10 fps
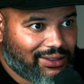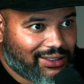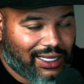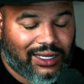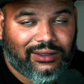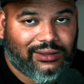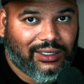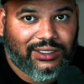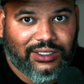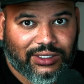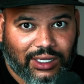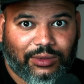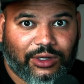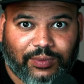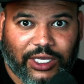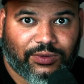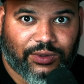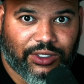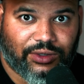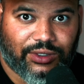then this is some of the best
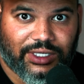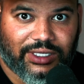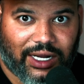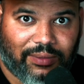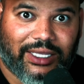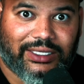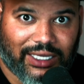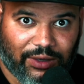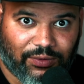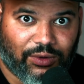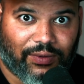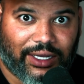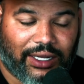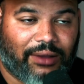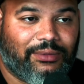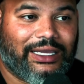resources that I'm about to give you right now.